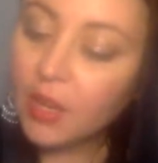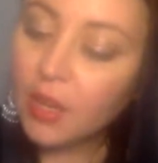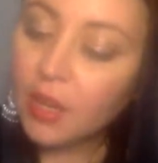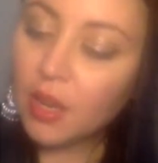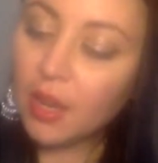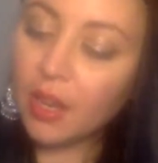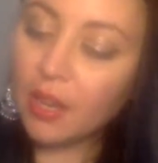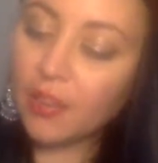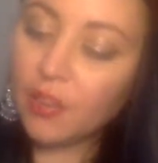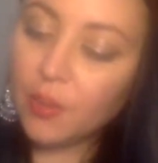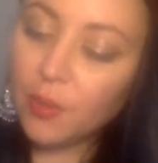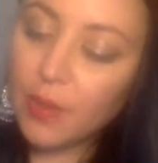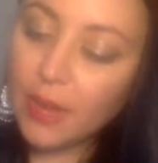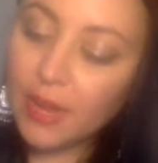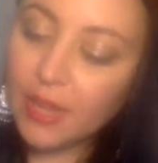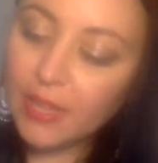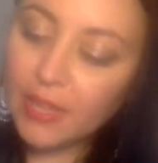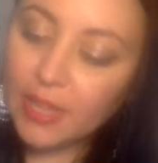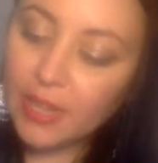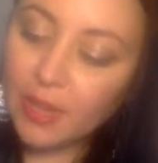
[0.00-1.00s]

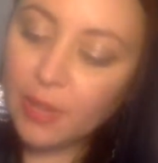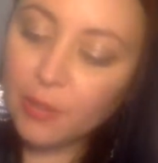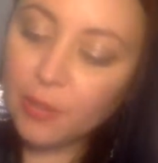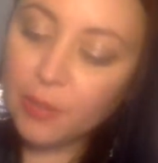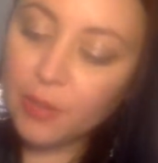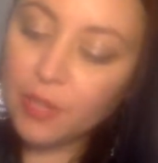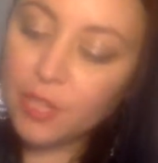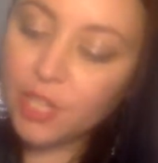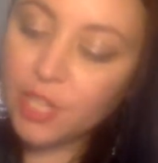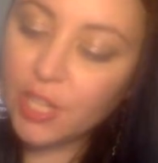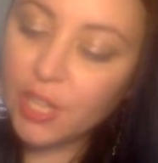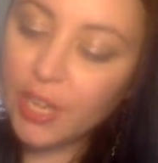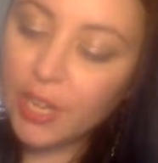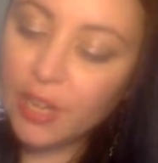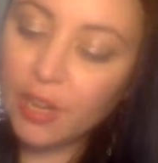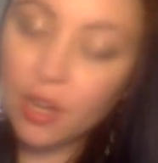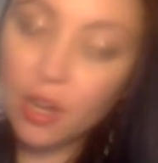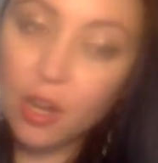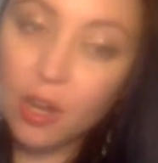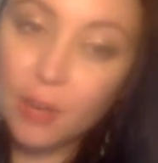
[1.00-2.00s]
Otherwise, I appreciate
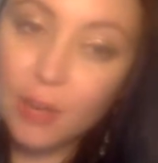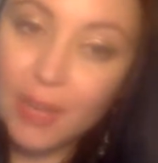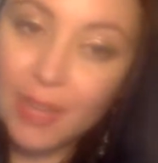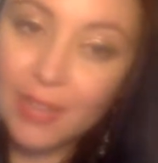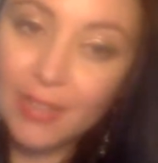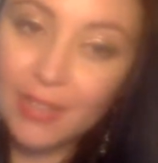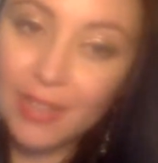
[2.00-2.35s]
comments.